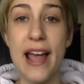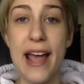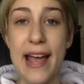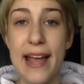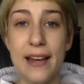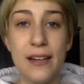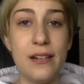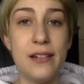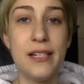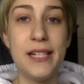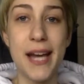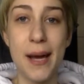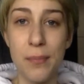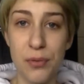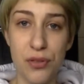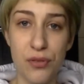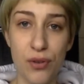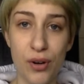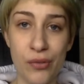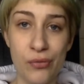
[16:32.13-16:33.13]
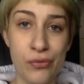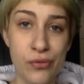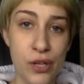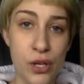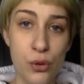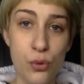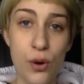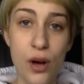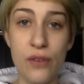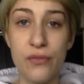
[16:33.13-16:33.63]
in-depth
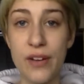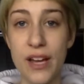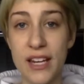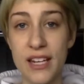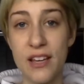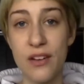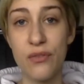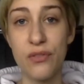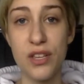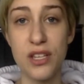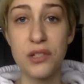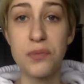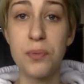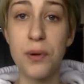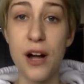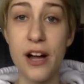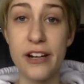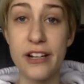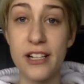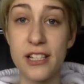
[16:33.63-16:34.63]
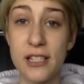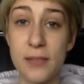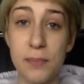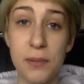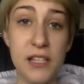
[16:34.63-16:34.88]
review of any of these products,